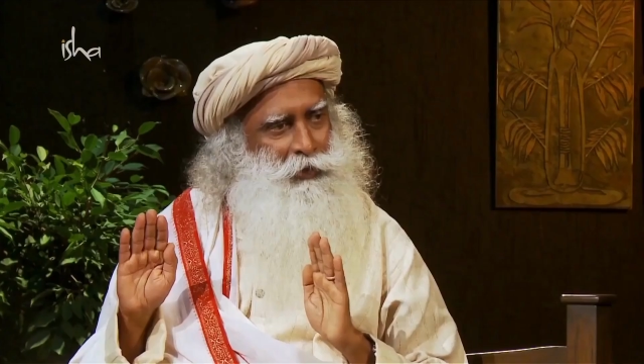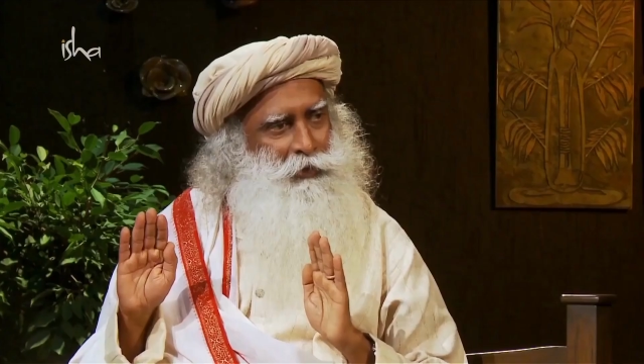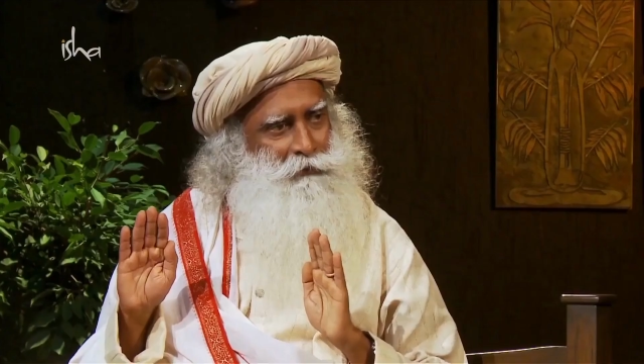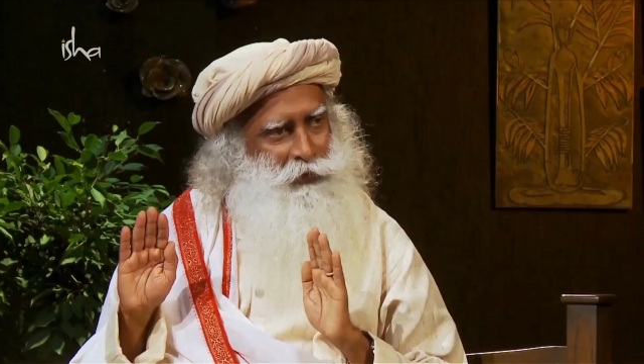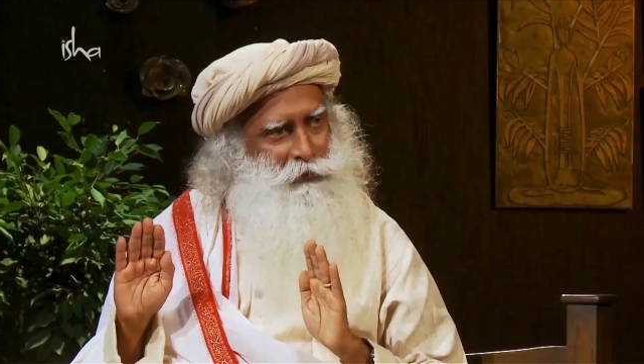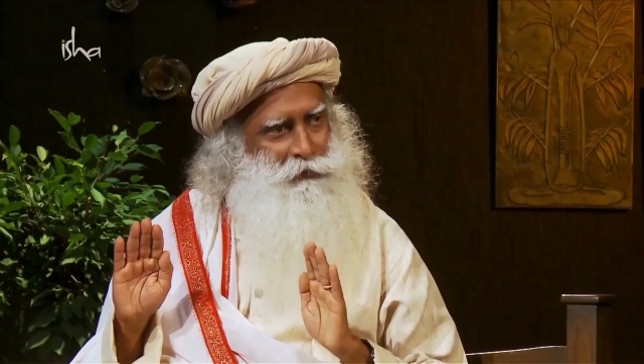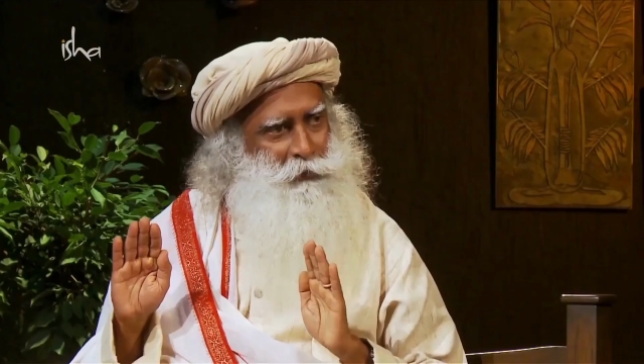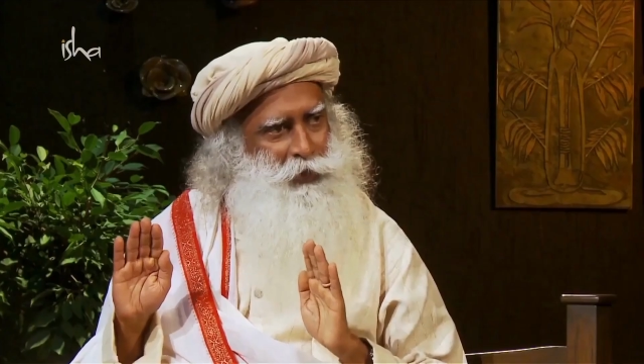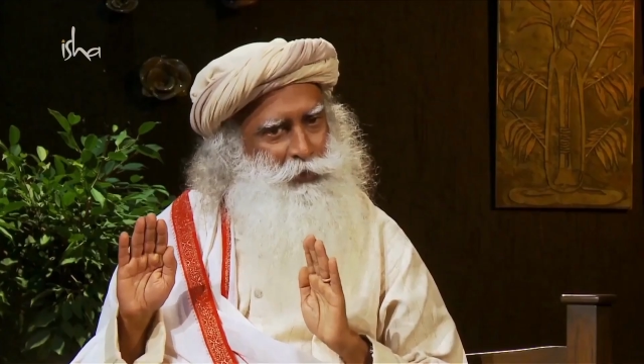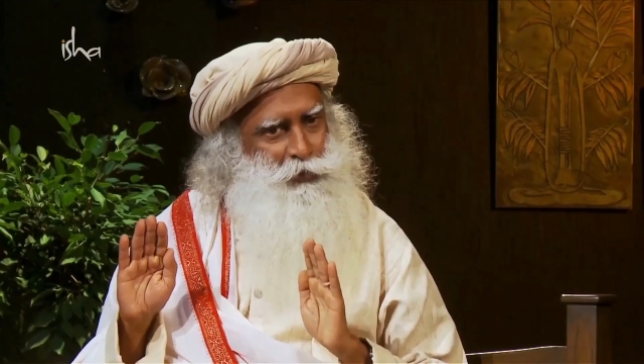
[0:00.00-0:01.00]
for
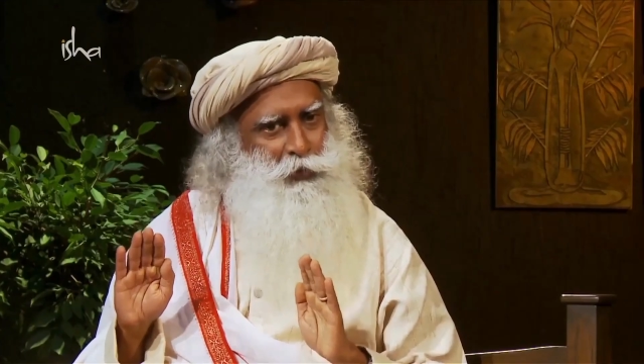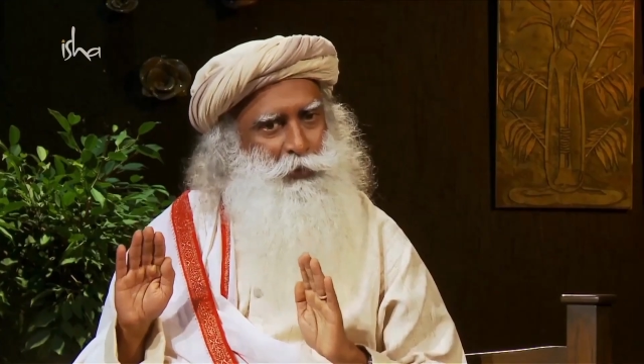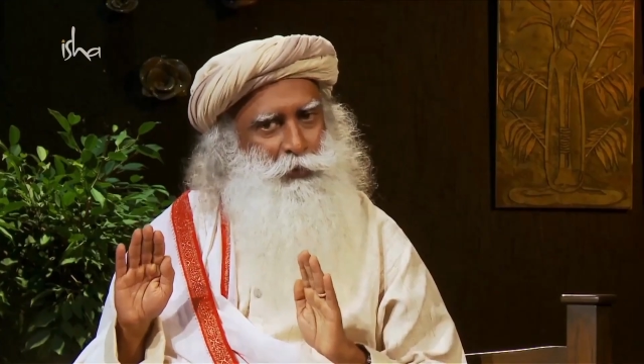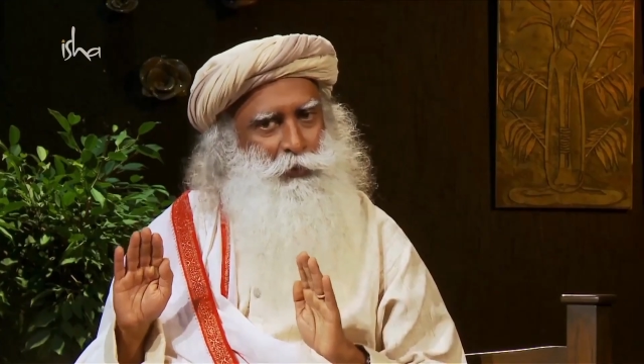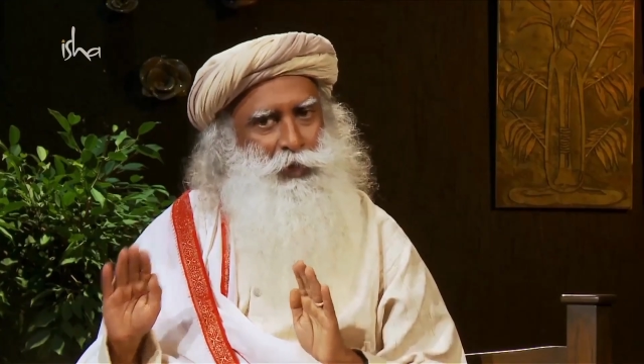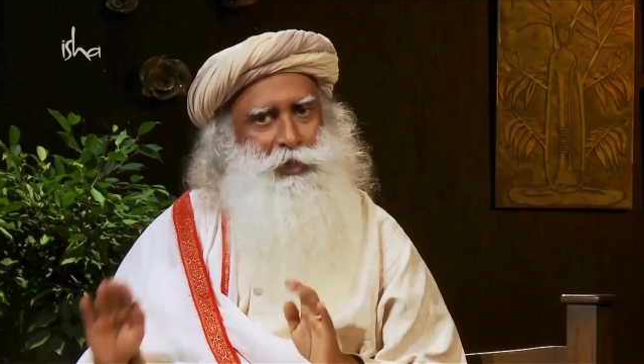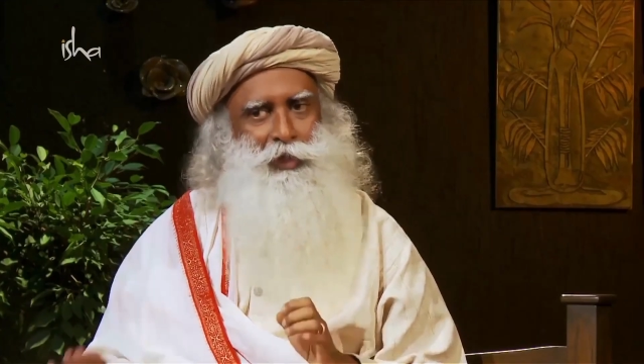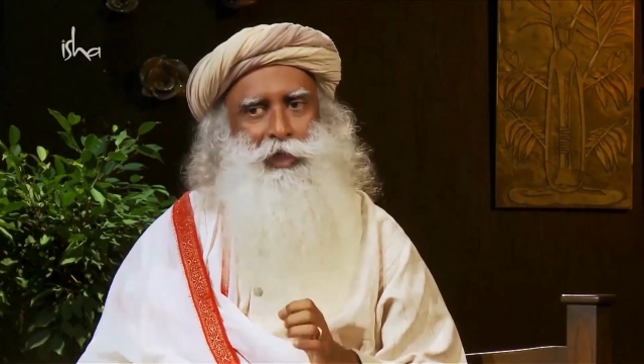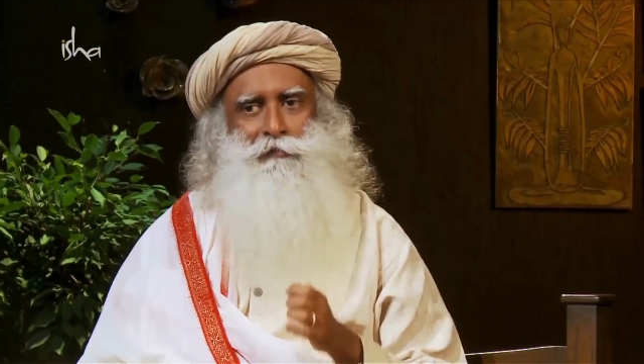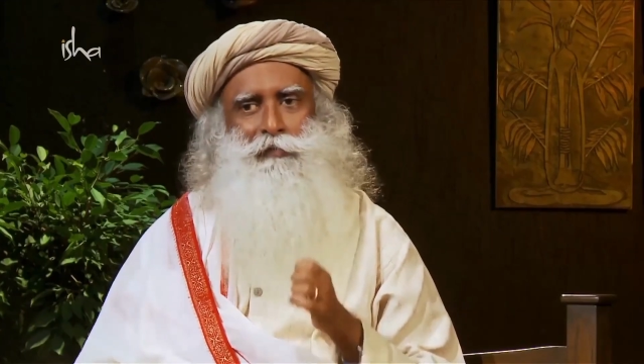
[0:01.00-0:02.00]
everybody to know
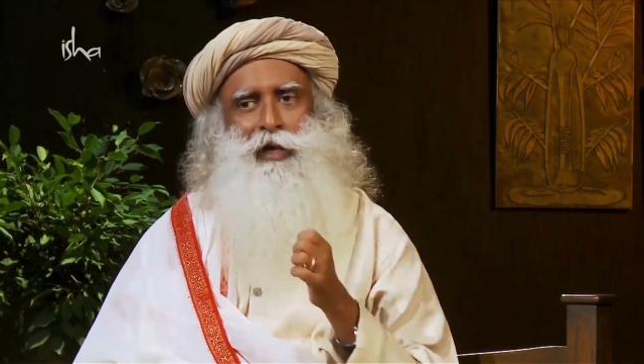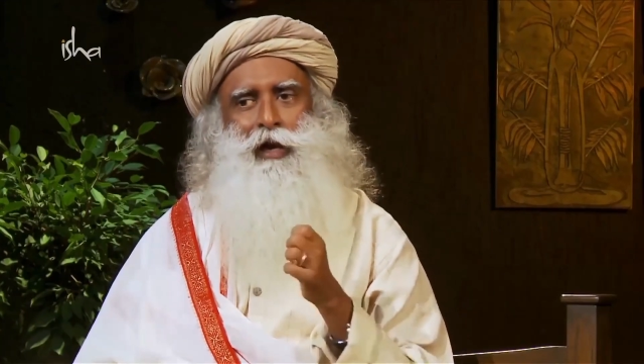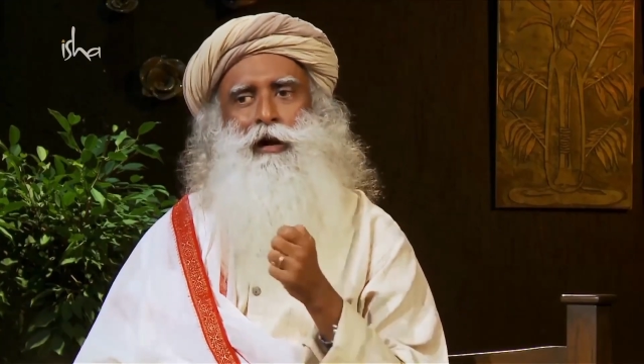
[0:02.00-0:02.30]
that we